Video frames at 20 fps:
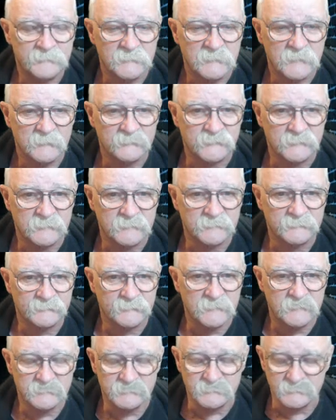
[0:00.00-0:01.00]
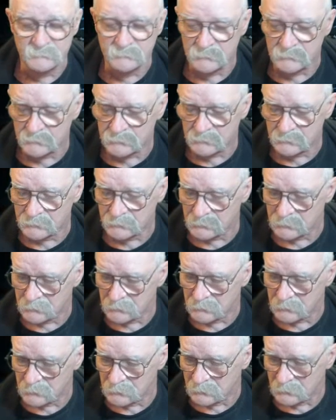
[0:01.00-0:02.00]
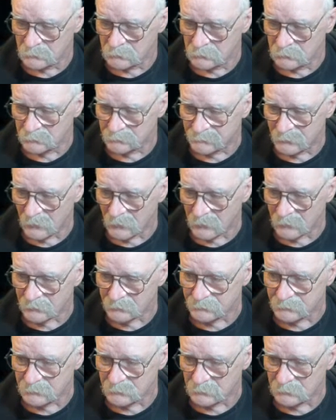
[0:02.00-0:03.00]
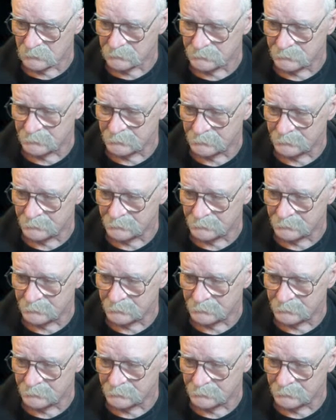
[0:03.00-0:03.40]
Have to get that and tie it down.